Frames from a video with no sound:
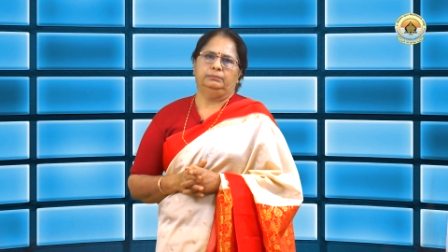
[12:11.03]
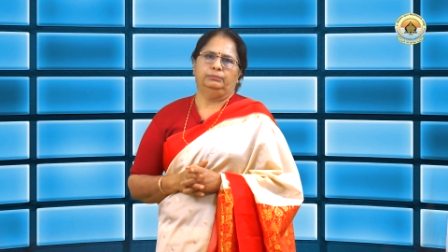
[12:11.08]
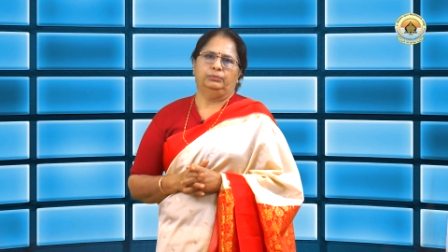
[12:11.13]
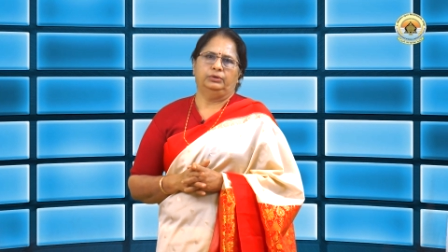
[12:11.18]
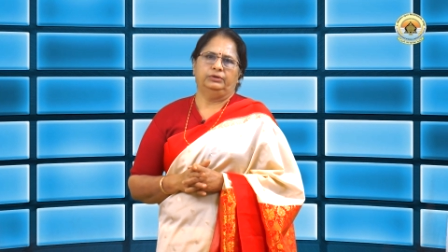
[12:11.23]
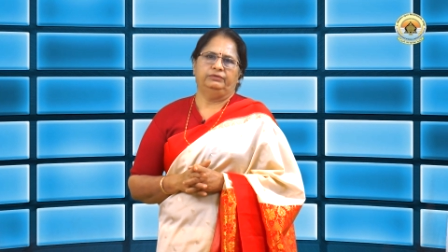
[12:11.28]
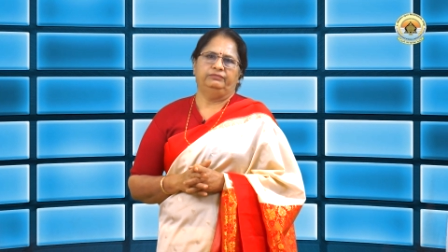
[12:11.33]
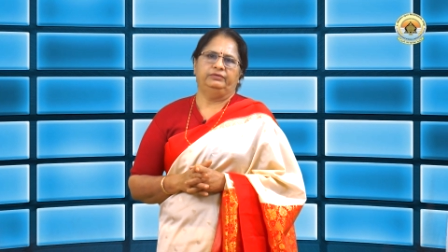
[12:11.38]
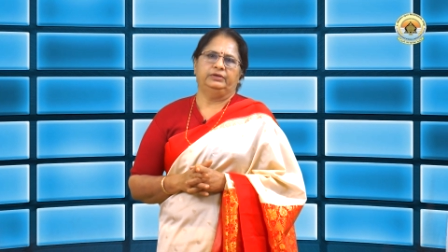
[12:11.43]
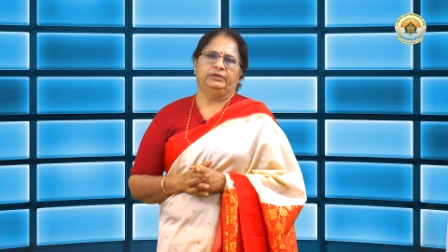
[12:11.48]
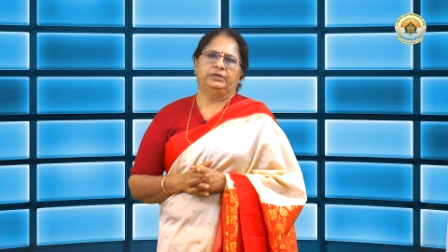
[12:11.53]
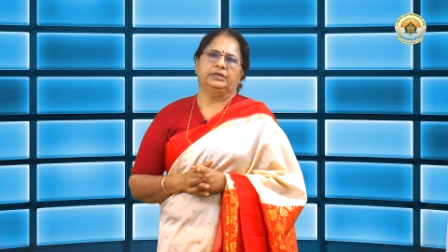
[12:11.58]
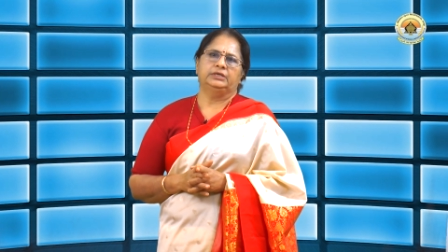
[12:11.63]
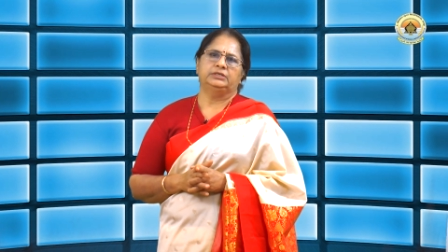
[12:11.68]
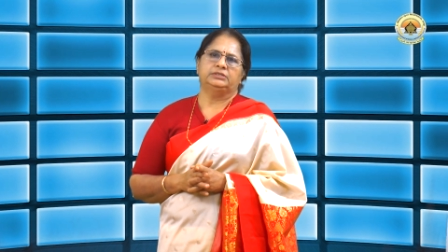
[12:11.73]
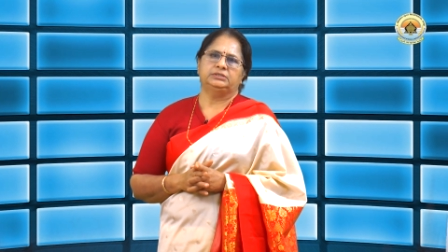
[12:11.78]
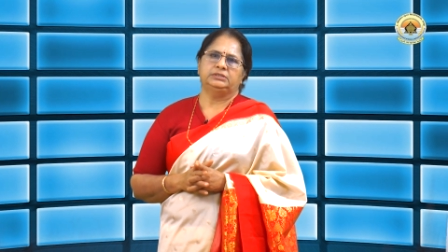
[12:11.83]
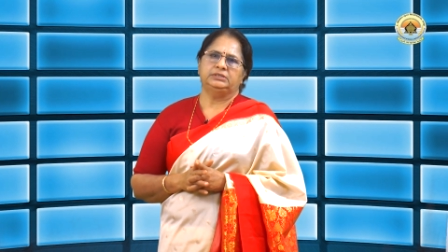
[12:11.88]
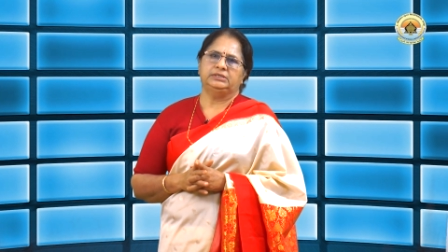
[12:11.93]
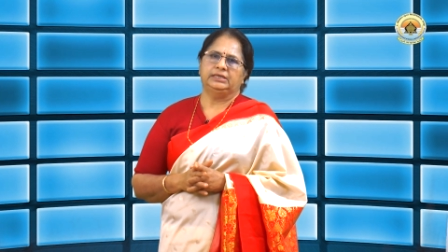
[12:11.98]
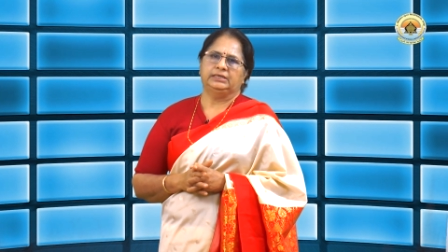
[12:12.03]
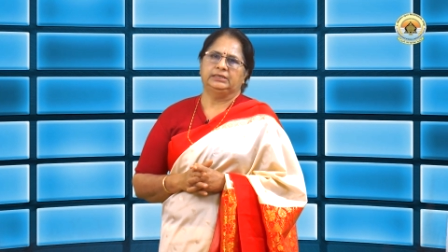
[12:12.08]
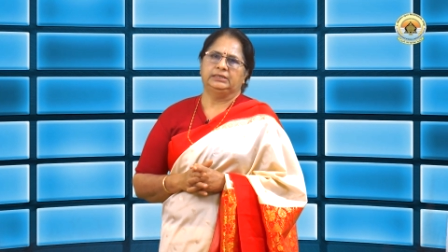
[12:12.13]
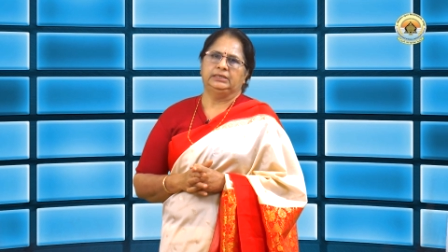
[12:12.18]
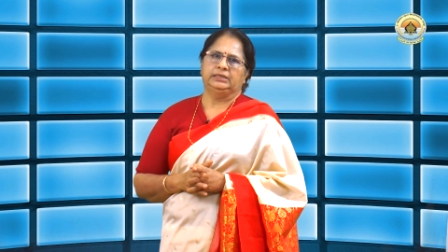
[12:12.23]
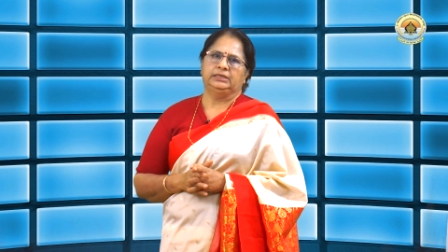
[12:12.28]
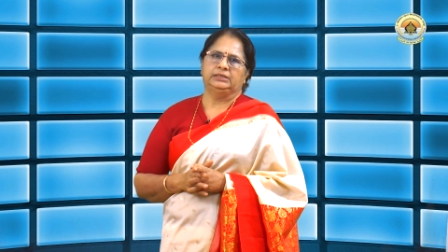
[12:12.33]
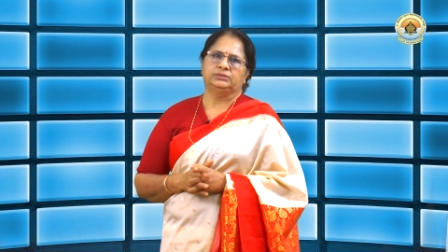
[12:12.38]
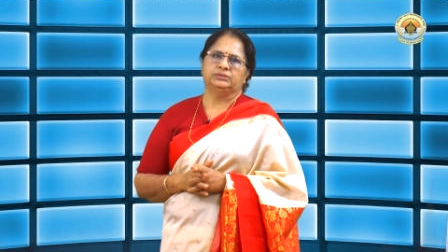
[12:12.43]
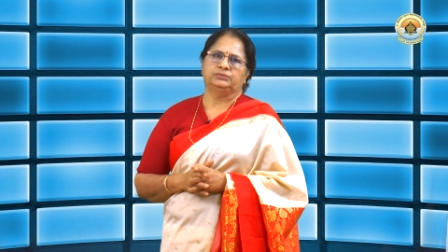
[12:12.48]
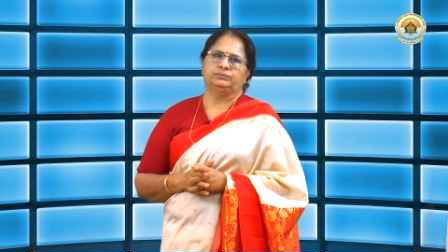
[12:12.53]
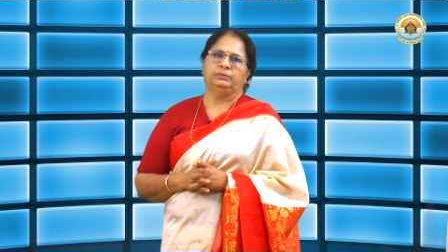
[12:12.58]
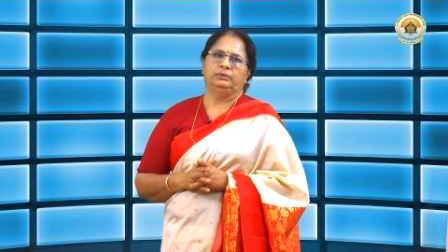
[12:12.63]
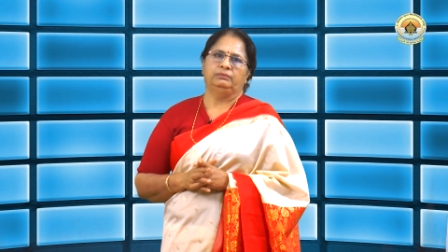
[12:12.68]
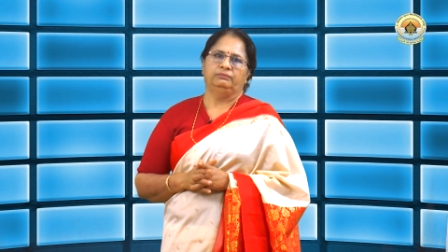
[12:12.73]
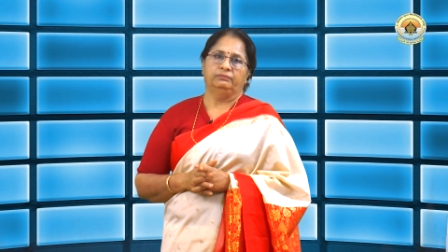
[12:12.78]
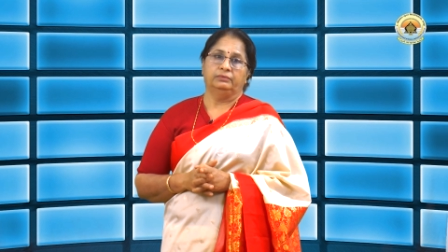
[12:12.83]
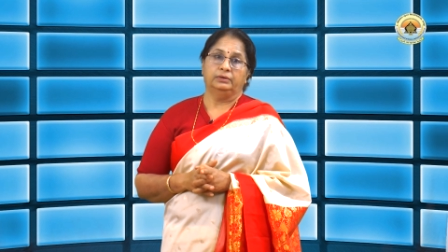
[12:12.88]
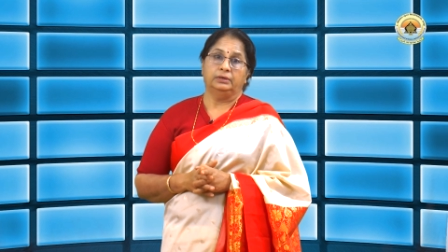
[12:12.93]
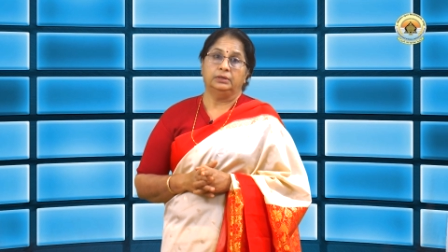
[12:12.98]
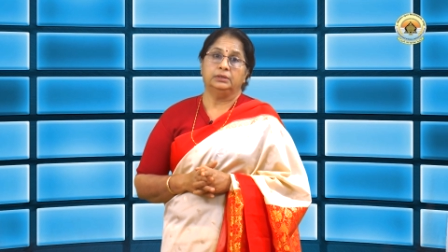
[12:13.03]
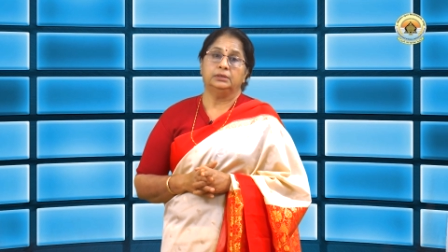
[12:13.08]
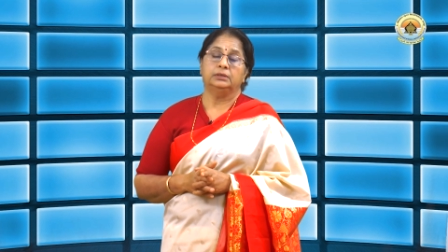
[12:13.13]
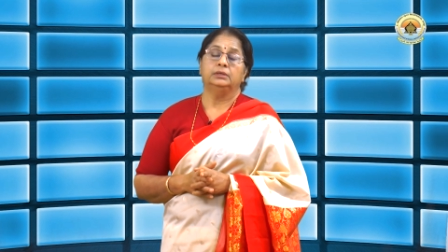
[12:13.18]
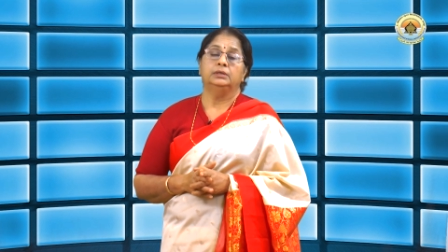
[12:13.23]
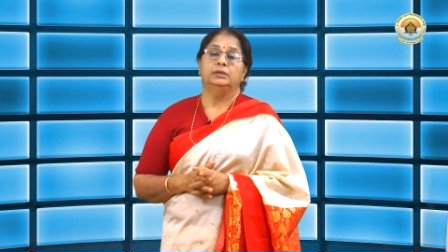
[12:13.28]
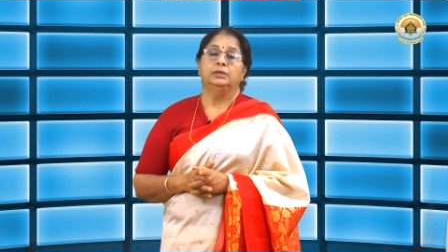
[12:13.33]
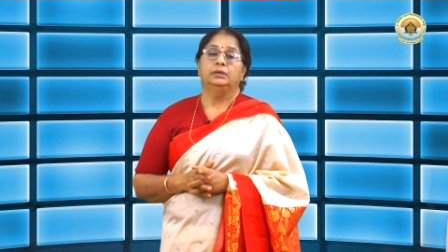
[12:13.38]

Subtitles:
modification techniques will work